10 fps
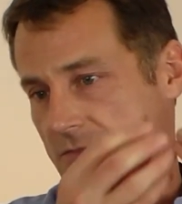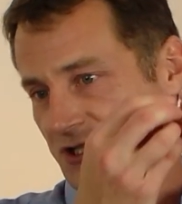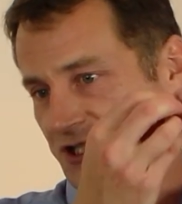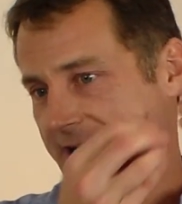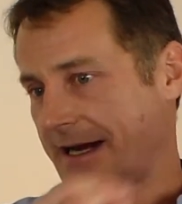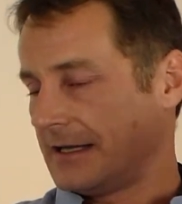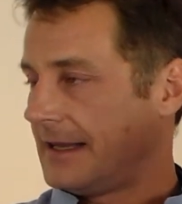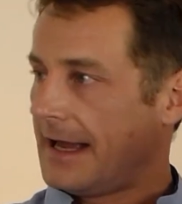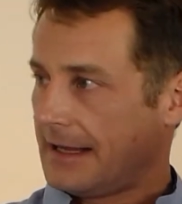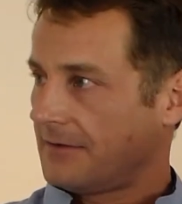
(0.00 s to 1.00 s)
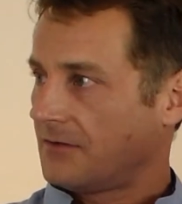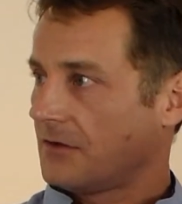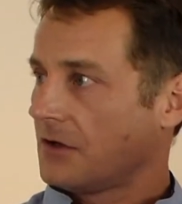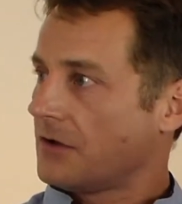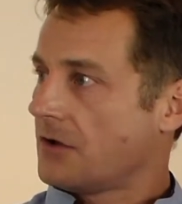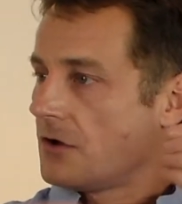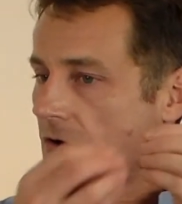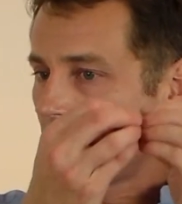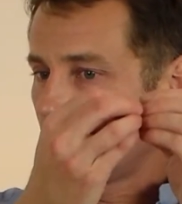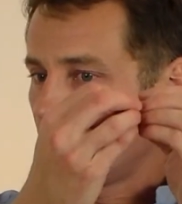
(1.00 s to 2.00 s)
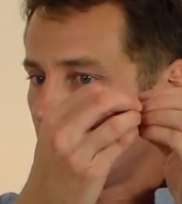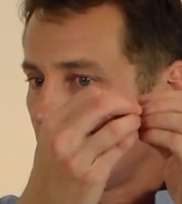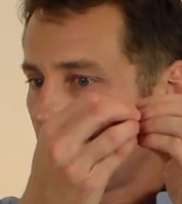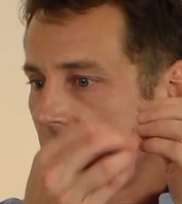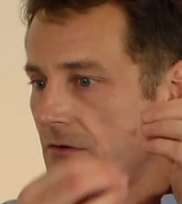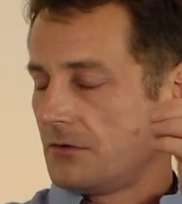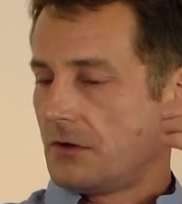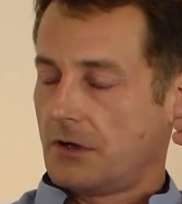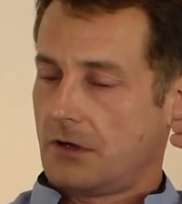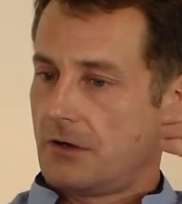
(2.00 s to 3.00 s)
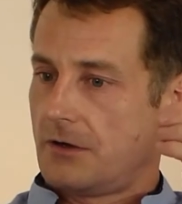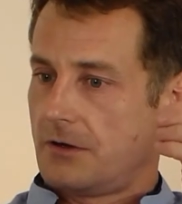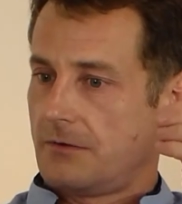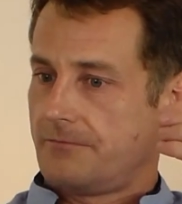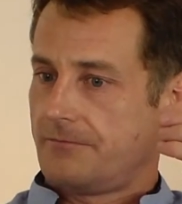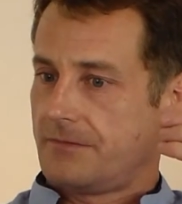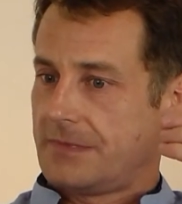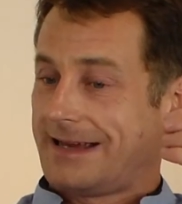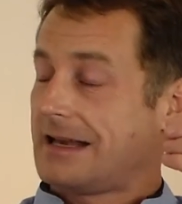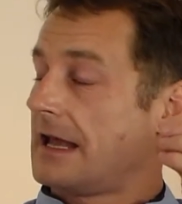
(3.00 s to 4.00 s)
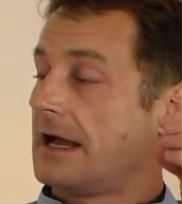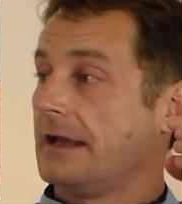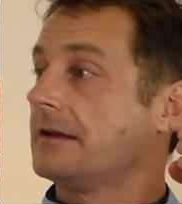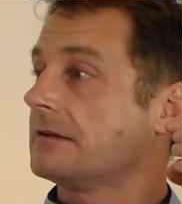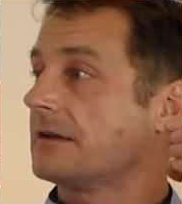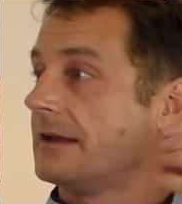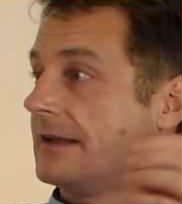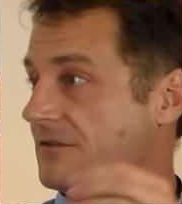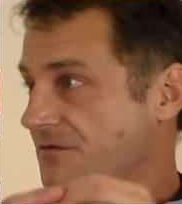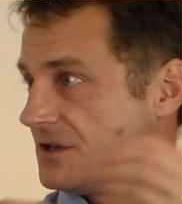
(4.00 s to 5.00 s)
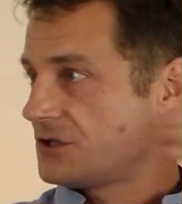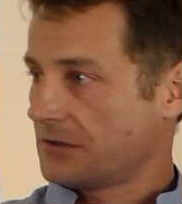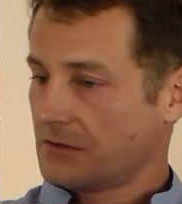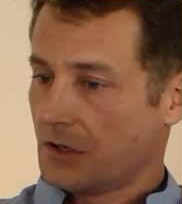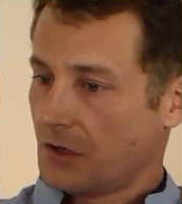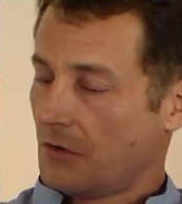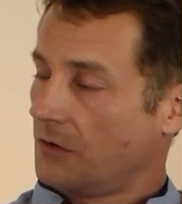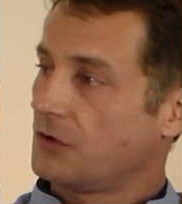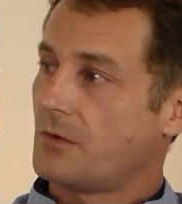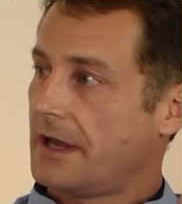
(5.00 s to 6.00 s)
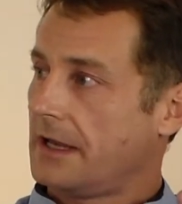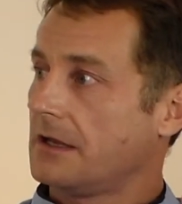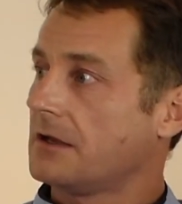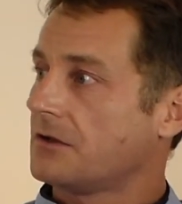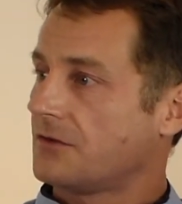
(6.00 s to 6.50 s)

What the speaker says: share that that line and that vision all the way